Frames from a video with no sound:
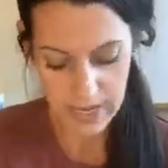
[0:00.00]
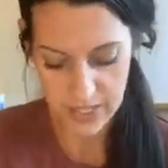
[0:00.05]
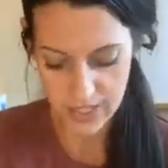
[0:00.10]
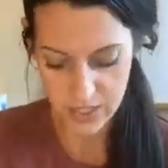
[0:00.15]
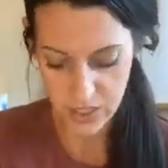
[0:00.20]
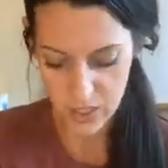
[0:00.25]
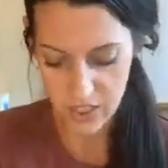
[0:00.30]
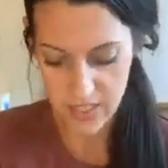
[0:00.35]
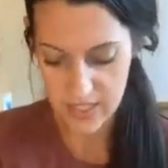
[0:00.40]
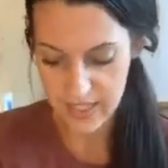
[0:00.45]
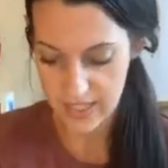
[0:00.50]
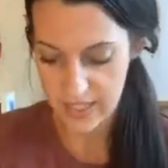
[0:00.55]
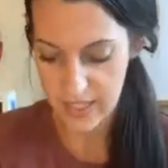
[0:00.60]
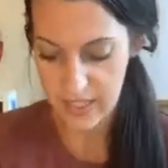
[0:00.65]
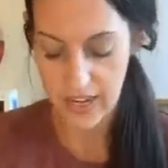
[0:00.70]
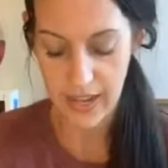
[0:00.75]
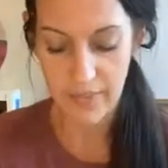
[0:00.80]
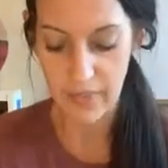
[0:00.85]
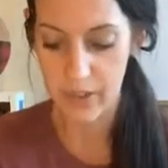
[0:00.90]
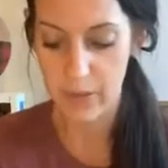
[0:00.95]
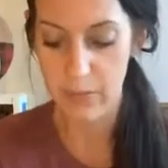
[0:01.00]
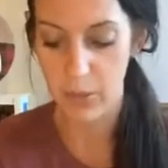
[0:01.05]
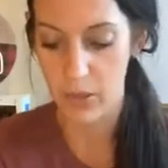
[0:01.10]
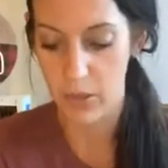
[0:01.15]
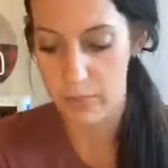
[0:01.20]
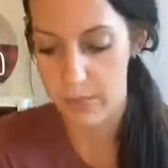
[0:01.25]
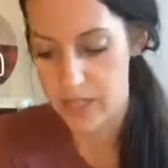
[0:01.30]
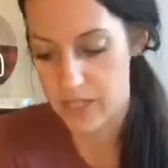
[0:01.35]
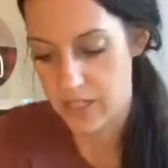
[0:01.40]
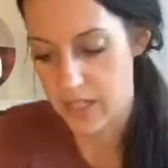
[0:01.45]
It's just
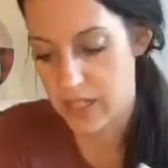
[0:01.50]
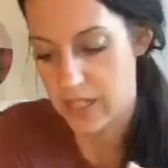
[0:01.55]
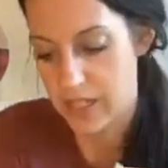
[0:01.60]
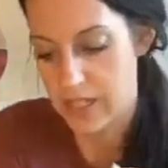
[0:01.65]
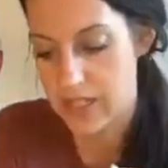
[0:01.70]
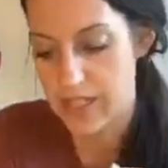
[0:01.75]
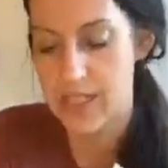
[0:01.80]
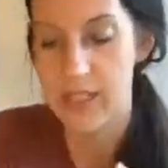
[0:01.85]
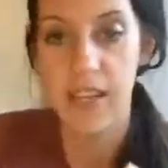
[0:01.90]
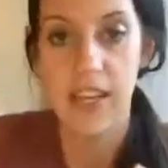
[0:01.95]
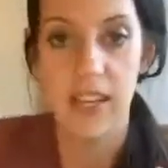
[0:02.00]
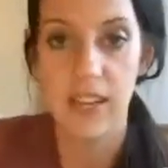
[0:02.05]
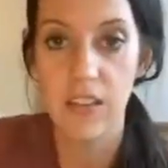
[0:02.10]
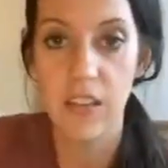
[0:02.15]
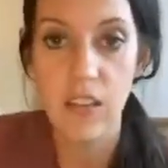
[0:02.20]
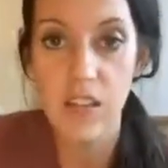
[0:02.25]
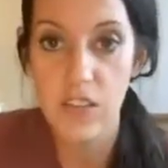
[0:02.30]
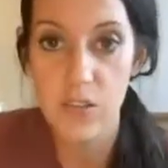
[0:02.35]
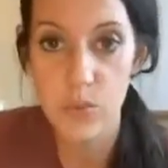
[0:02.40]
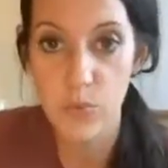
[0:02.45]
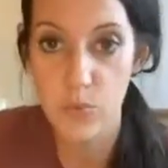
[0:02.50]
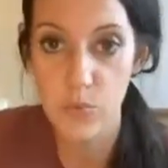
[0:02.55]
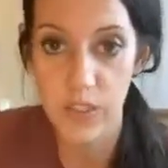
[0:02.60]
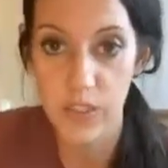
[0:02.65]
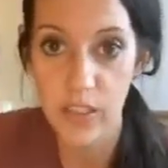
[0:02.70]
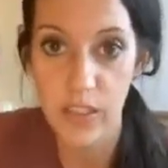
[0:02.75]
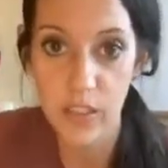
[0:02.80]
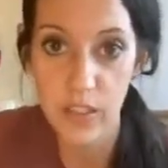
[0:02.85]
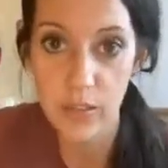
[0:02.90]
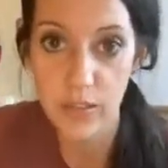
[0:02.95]
inevitable because it looks
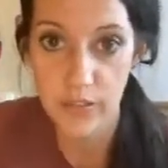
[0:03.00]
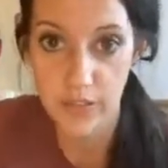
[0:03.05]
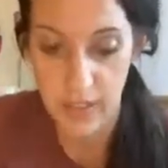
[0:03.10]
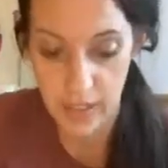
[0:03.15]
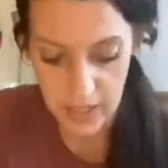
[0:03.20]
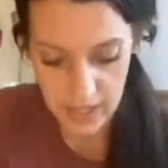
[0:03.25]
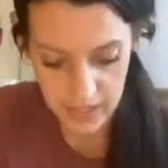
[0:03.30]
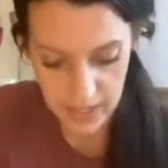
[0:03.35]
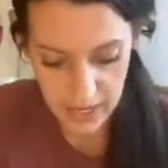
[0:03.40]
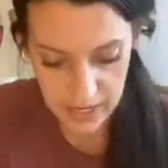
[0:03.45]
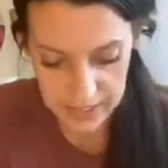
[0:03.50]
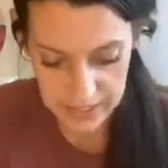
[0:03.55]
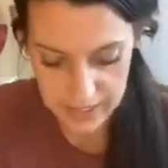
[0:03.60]
really goofy.